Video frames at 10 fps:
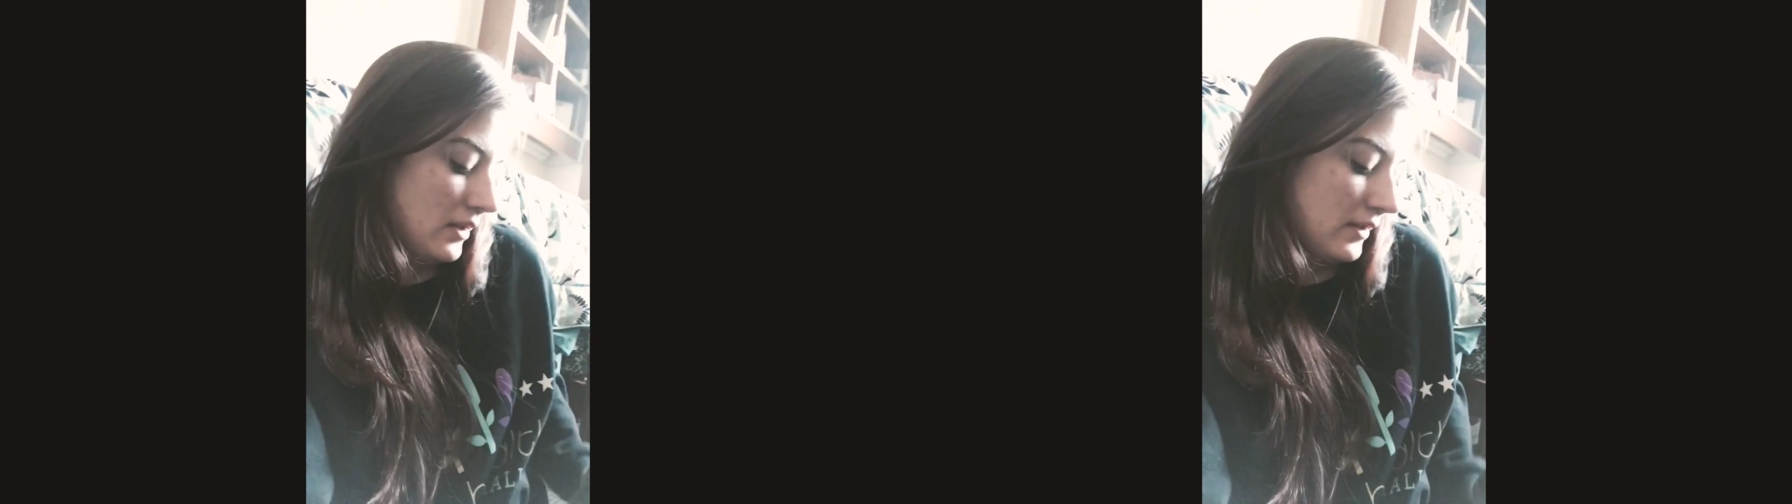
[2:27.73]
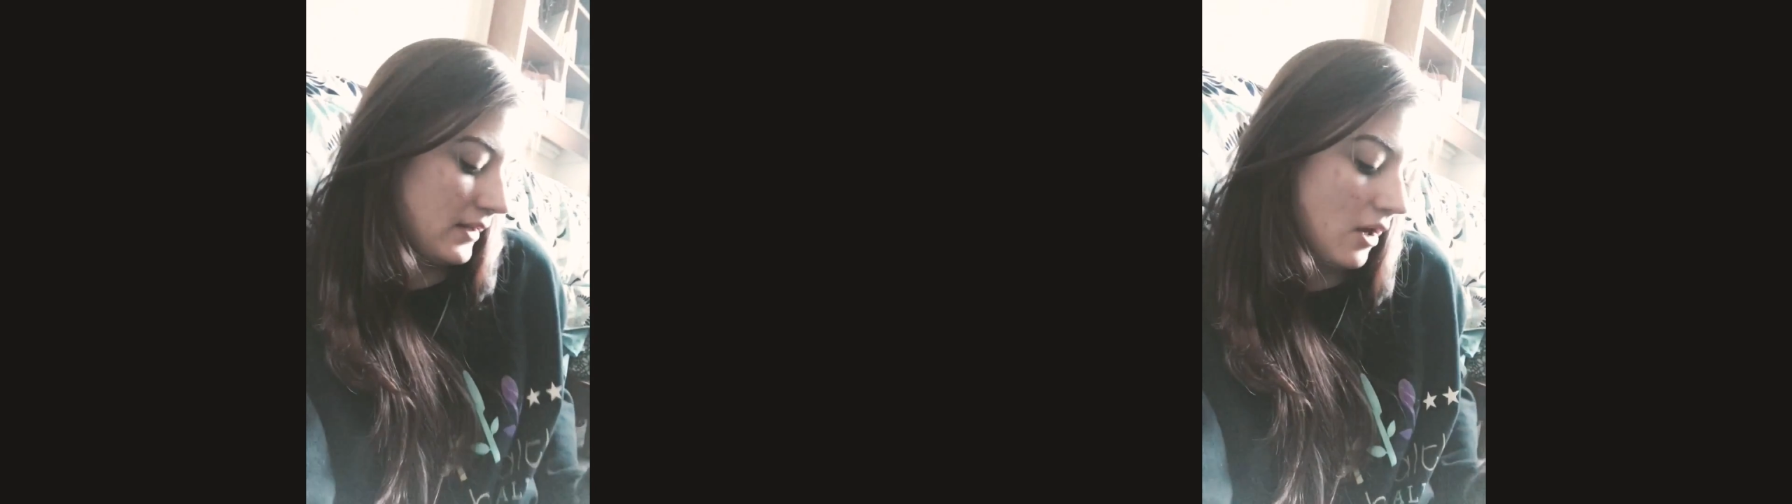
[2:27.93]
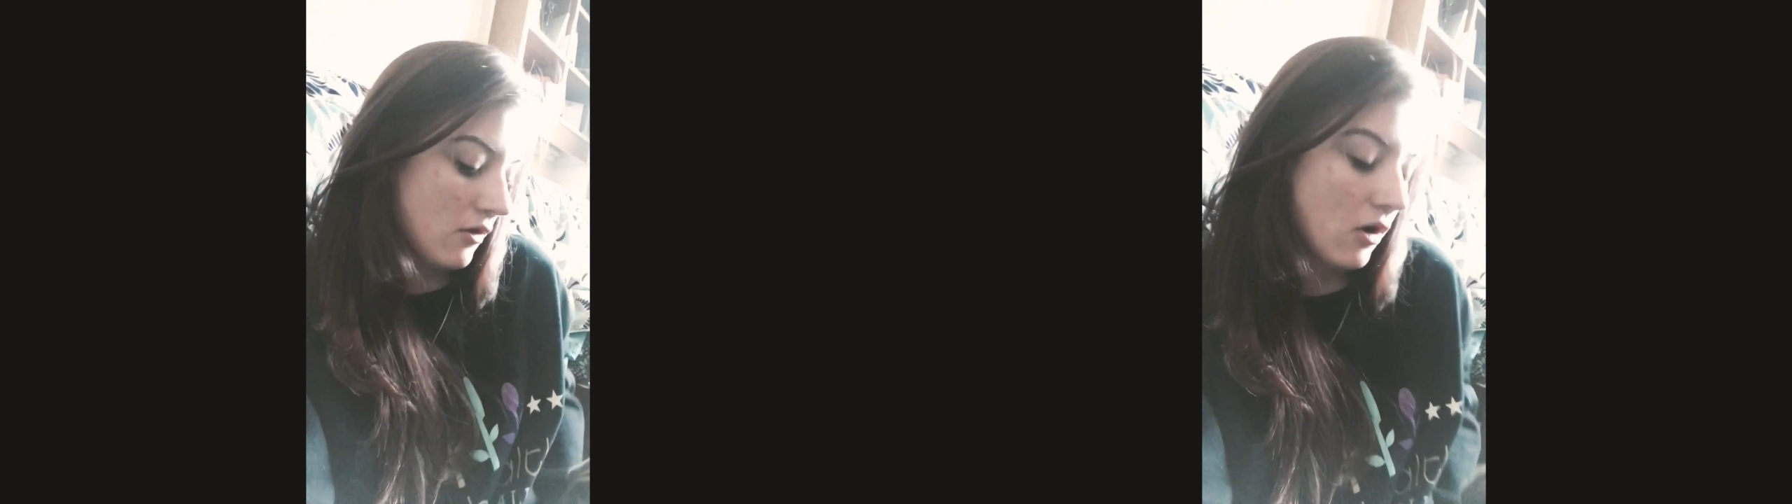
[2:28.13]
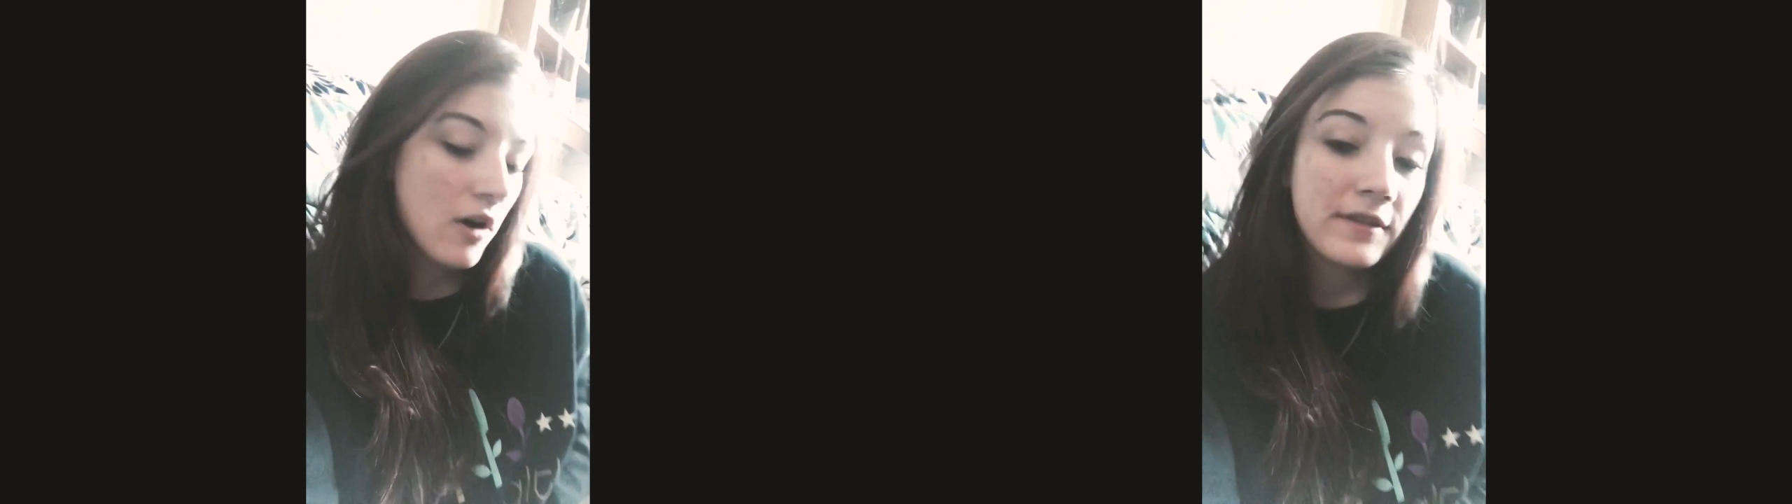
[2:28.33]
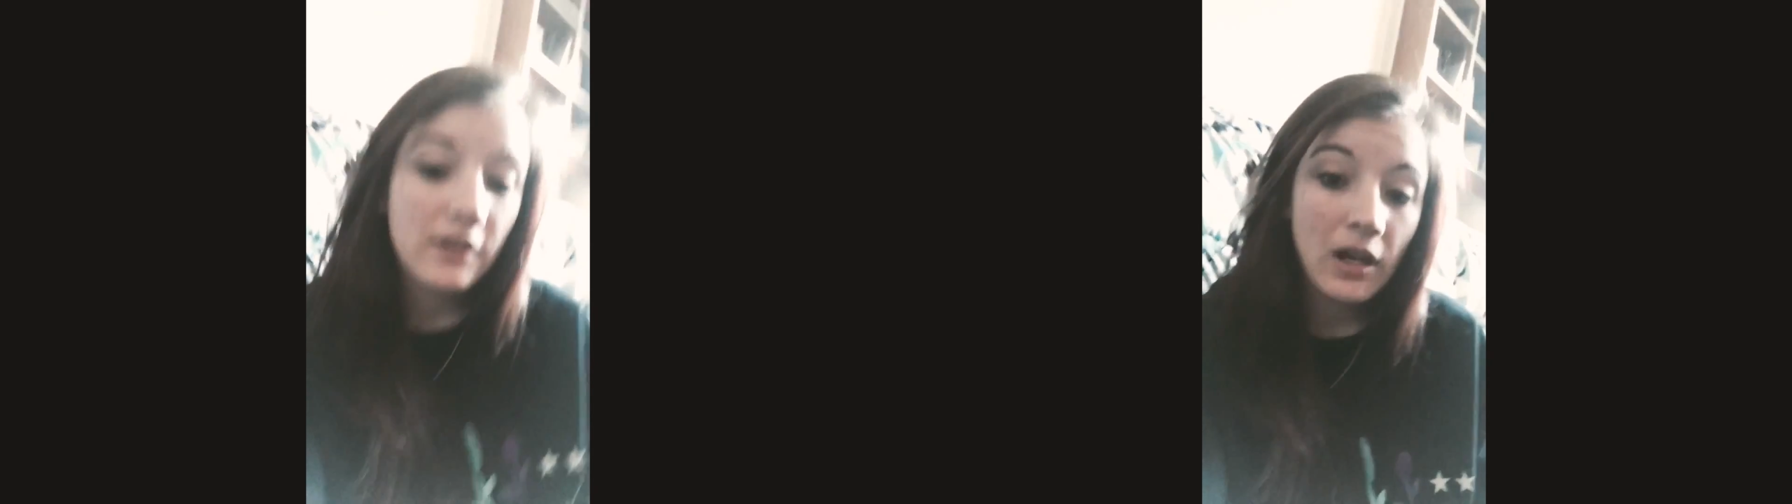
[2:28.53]
So,
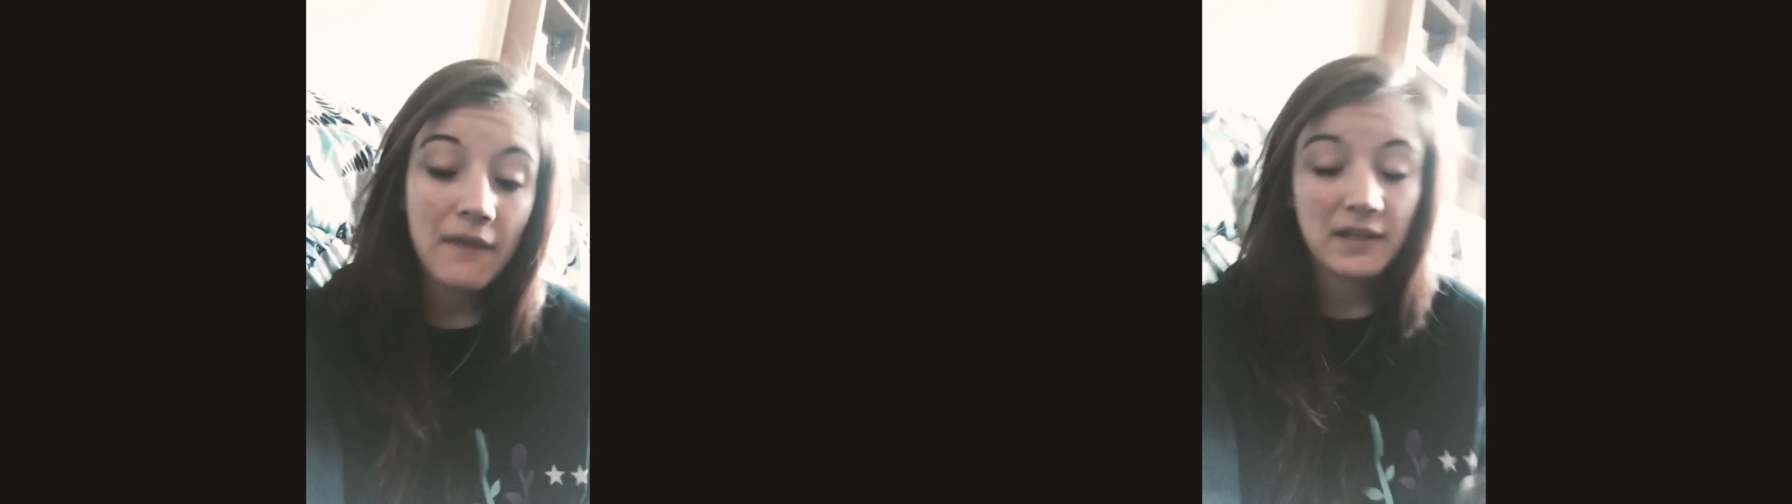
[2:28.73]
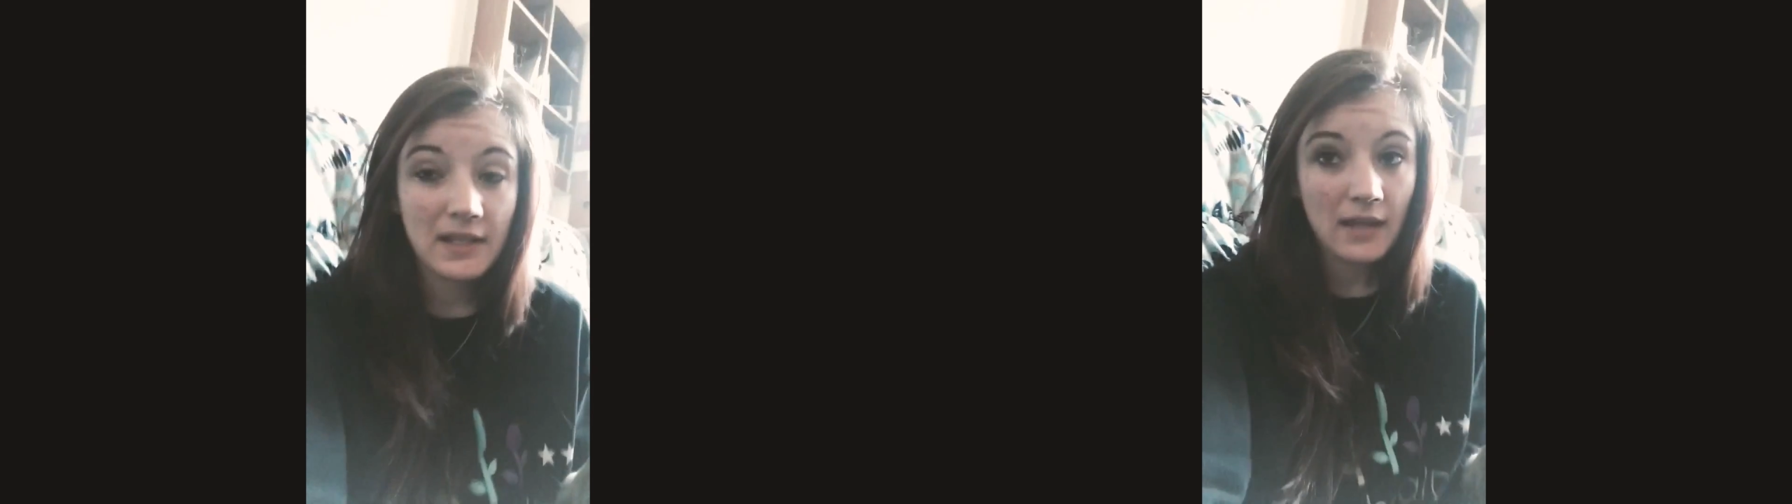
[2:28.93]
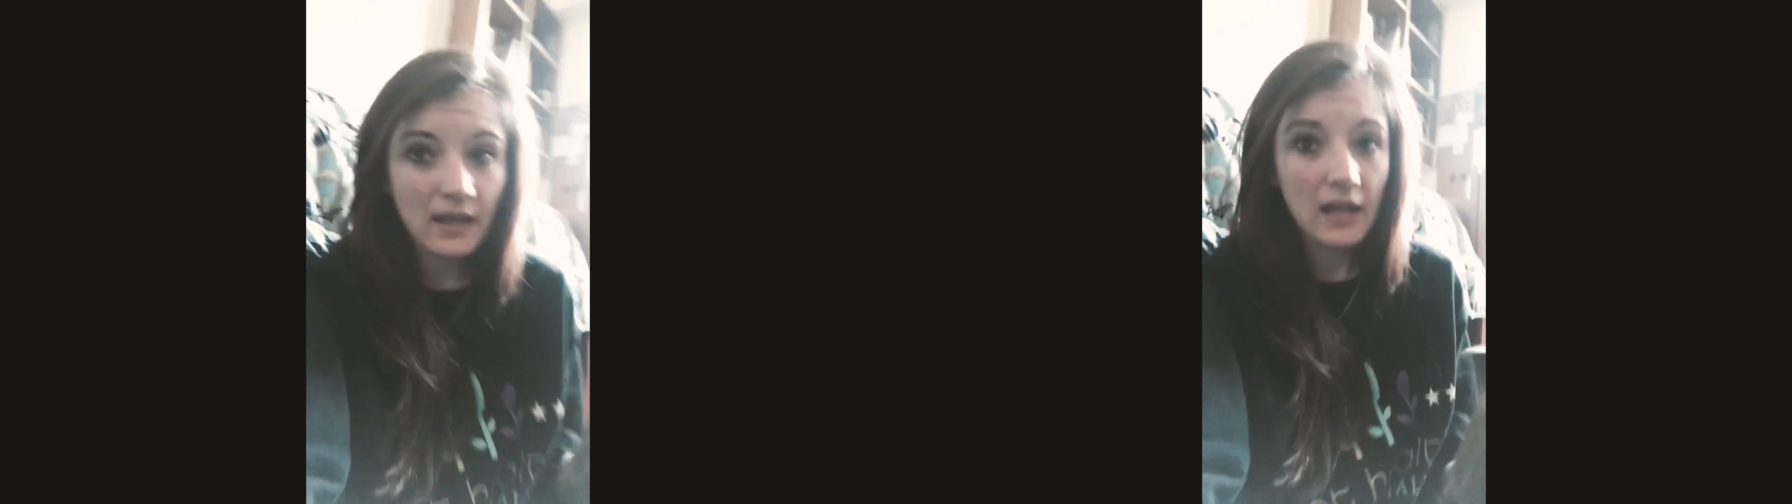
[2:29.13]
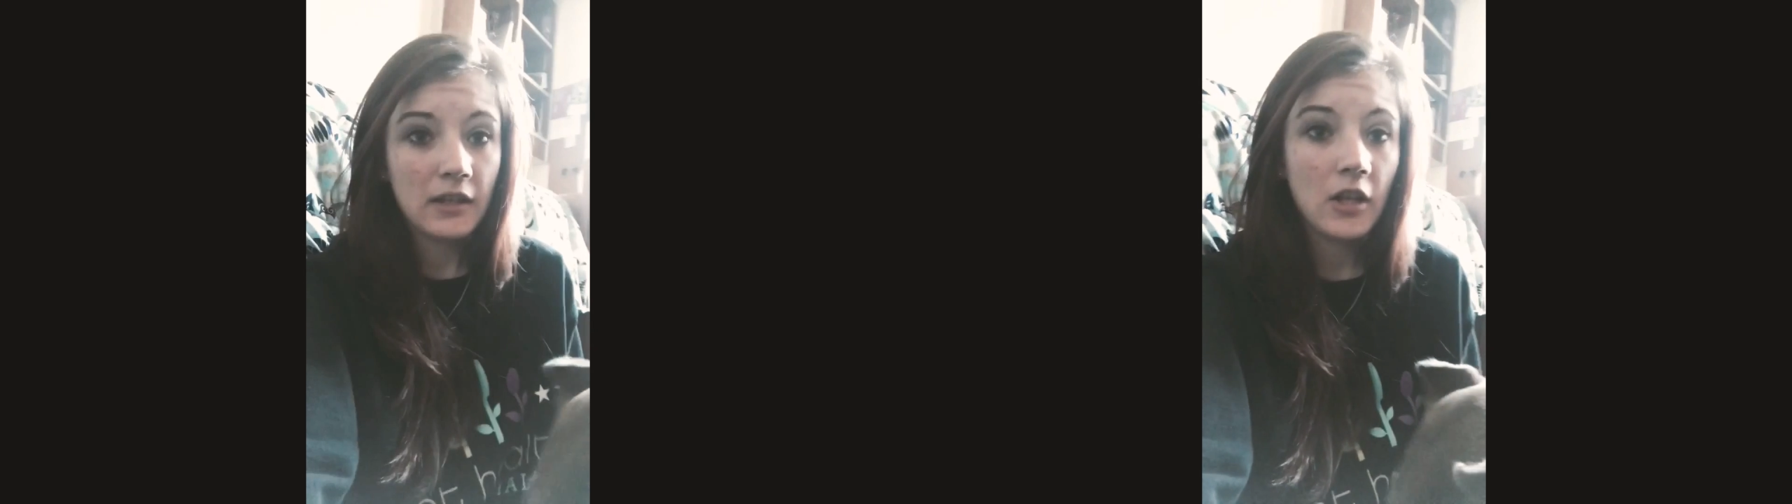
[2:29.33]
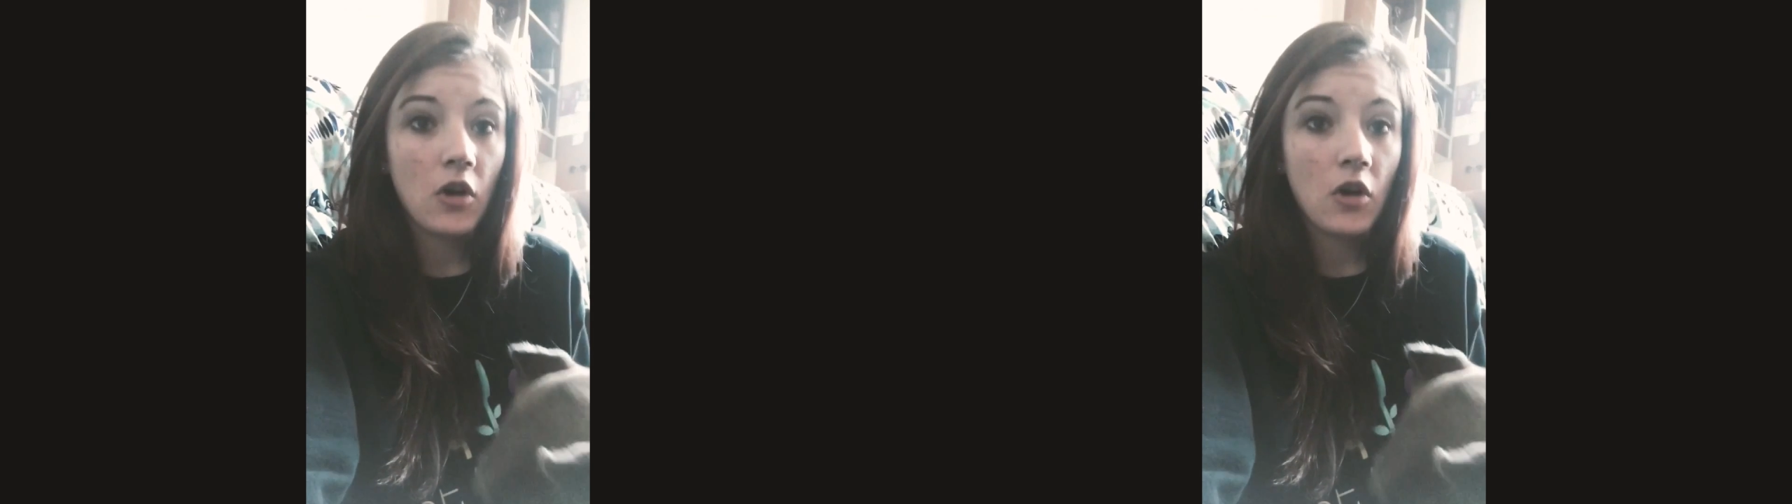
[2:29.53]
also having said that,